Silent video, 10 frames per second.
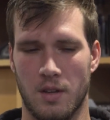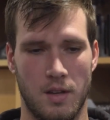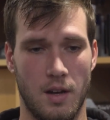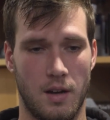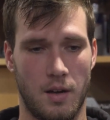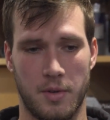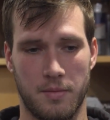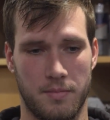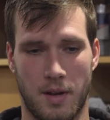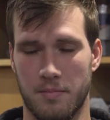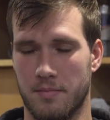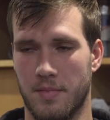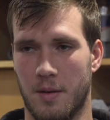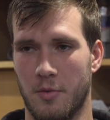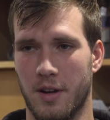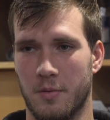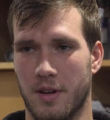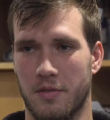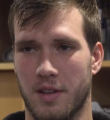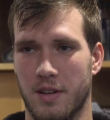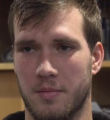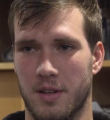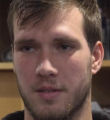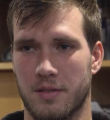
Yeah, I mean, I'm I'm ready whenever they need me.